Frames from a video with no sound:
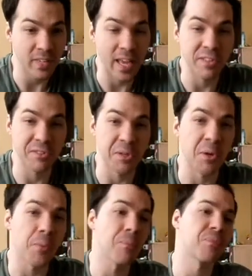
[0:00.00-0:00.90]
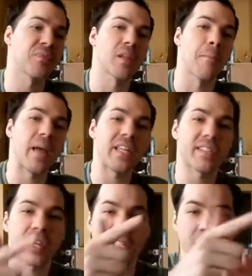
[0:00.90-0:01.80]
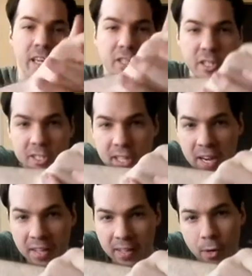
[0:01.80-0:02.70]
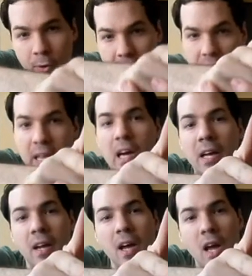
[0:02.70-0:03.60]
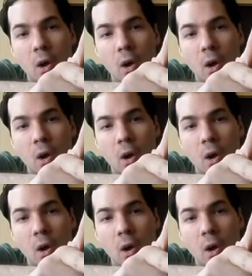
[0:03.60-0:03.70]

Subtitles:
And so basically she's standing there with a gun